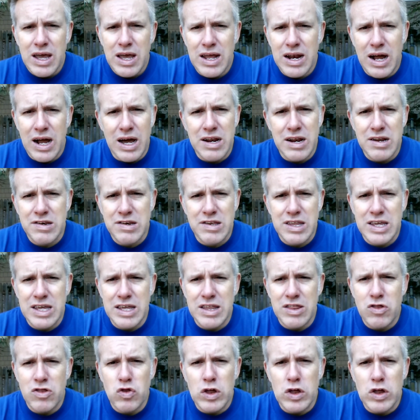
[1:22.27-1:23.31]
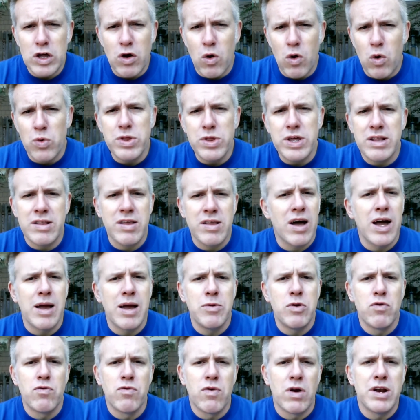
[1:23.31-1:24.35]
And honestly, the only
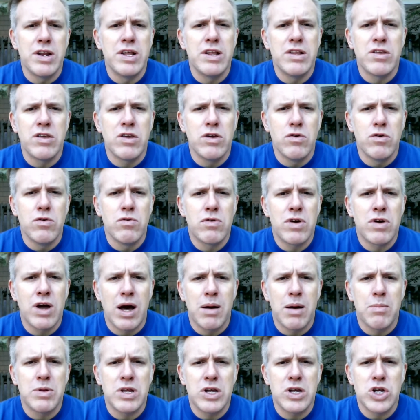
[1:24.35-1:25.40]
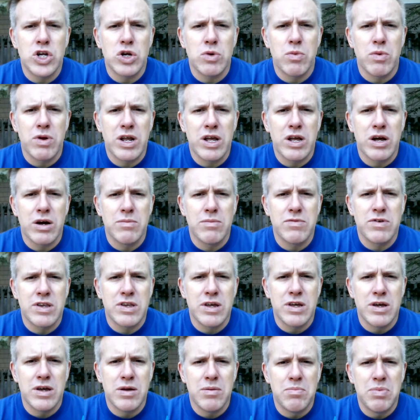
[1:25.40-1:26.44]
time you run into competition when it comes
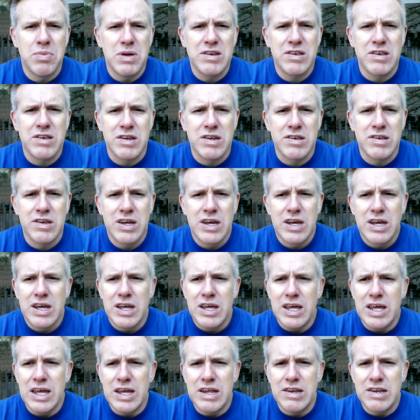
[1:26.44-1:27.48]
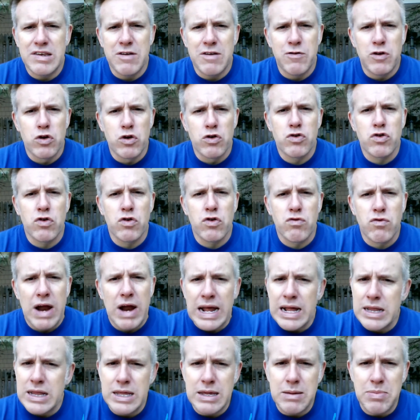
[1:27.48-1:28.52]
to business is if you're
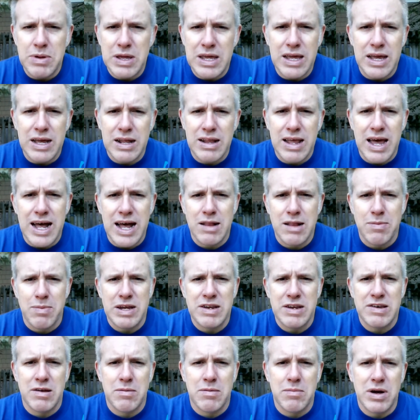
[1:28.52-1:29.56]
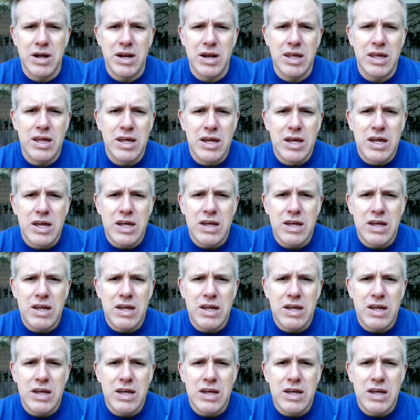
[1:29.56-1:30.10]
directly being attacked by somebody.